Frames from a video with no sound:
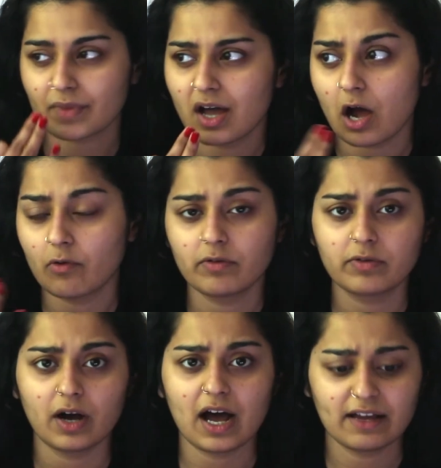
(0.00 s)

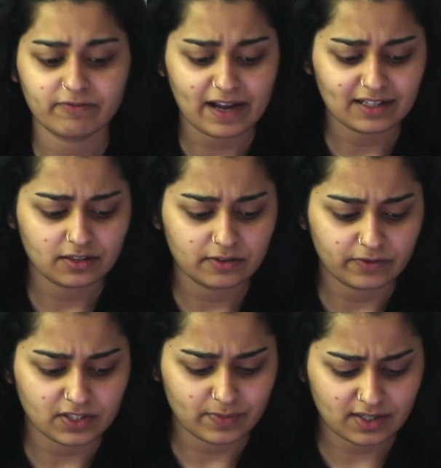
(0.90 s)
However, I find a
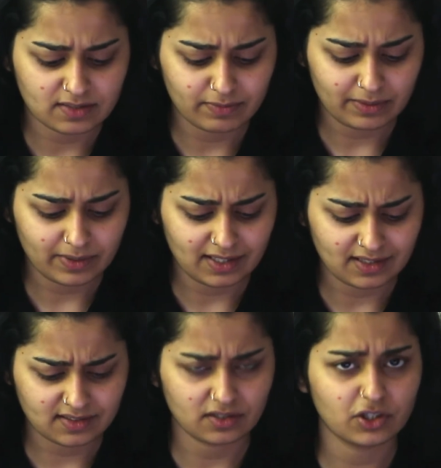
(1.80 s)
difference, because maybe
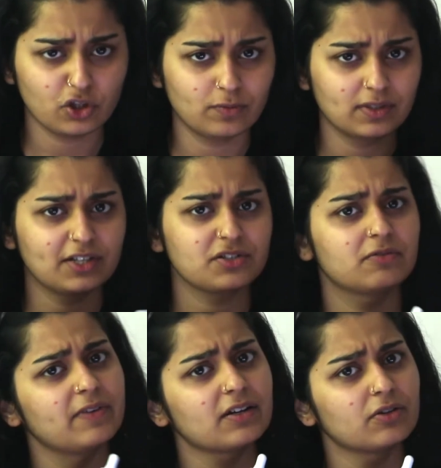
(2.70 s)
it's the accumulation
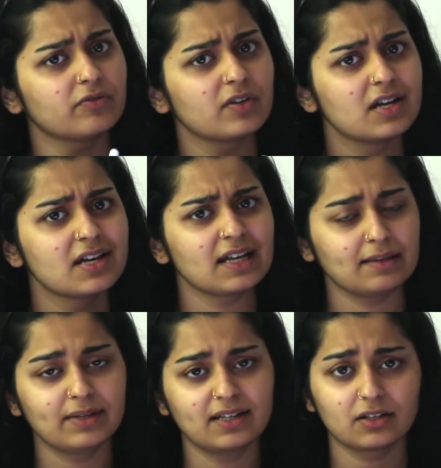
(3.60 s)
effect of it
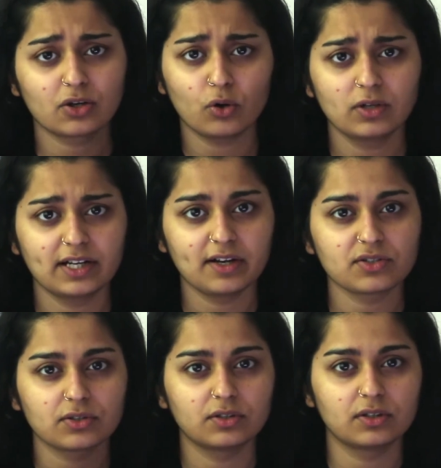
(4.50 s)
being in a cold area,
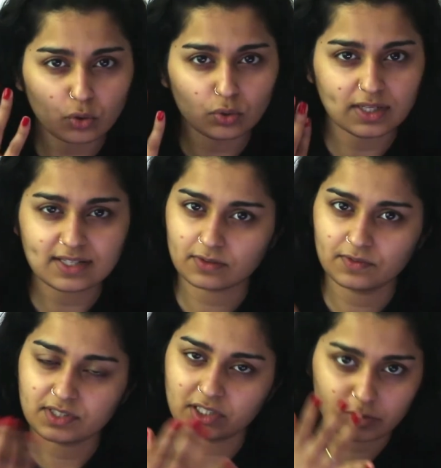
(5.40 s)
so the coolness of the
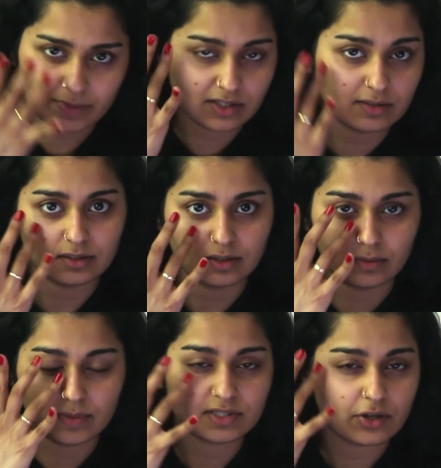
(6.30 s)
serum and the
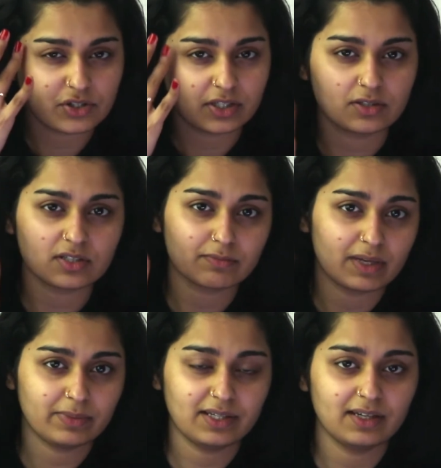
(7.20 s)
massaging just
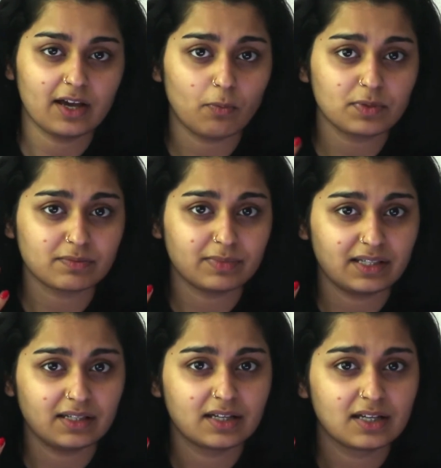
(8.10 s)
maybe helps
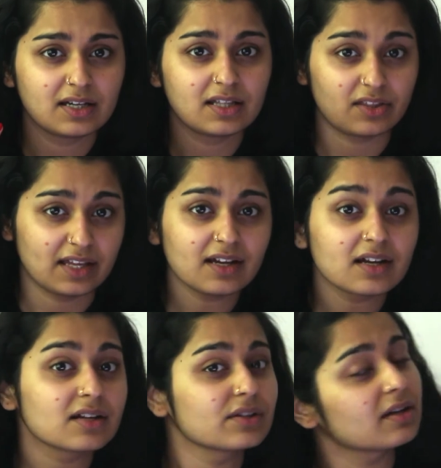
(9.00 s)
me
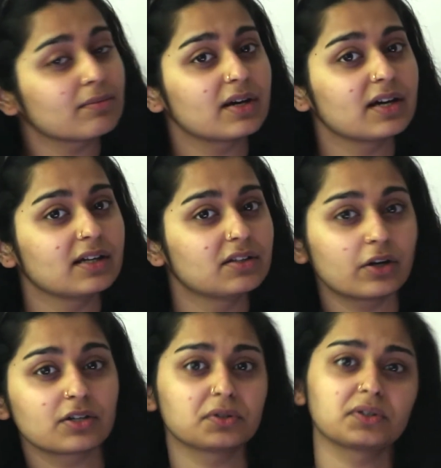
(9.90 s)
think that my
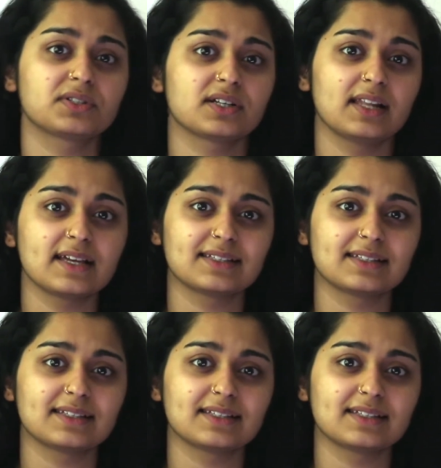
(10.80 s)
dark circles are less